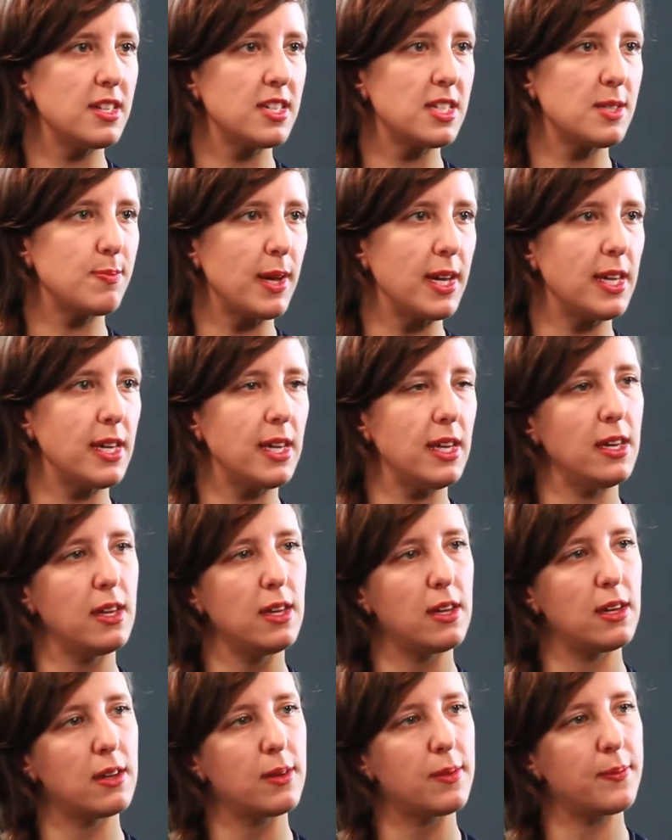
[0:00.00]
spiky,
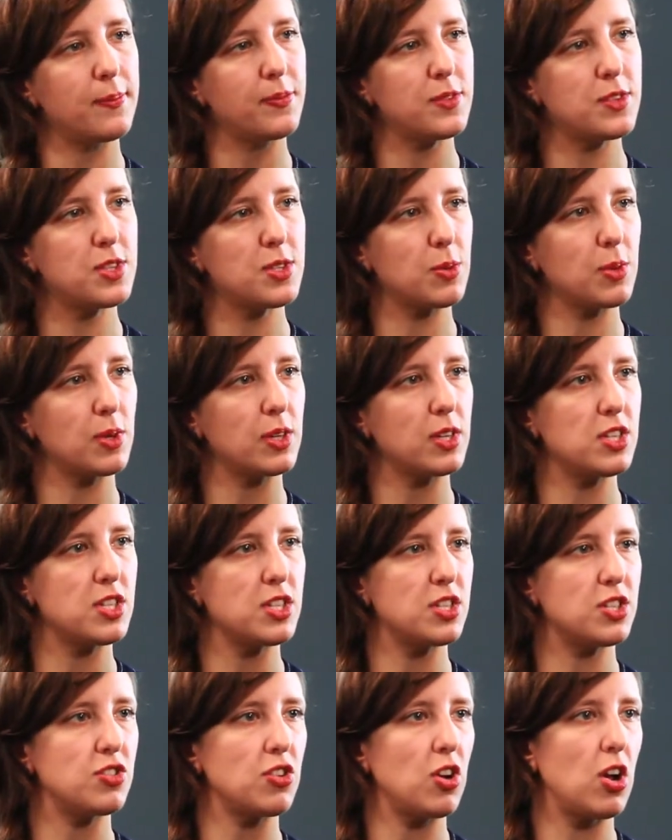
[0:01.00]
so we're going to
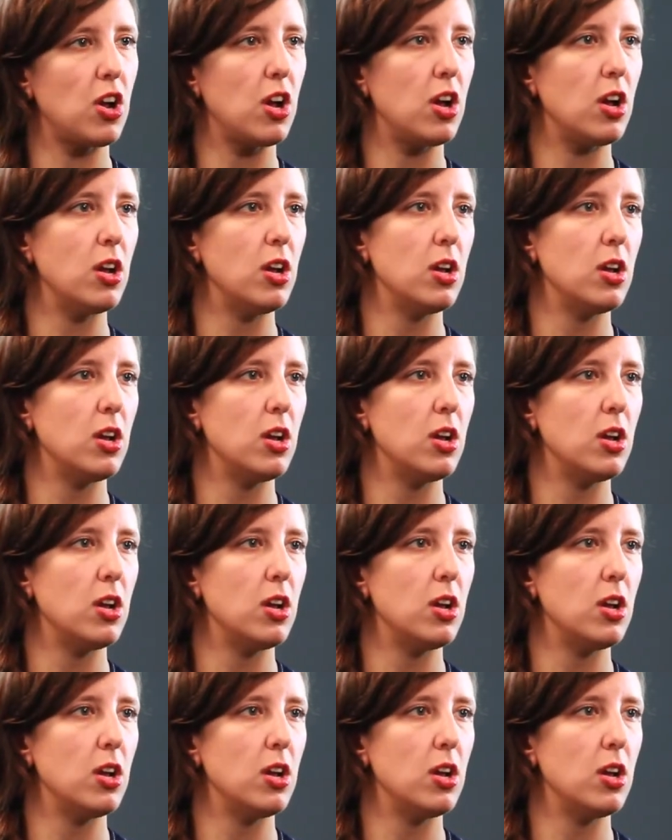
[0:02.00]
just draw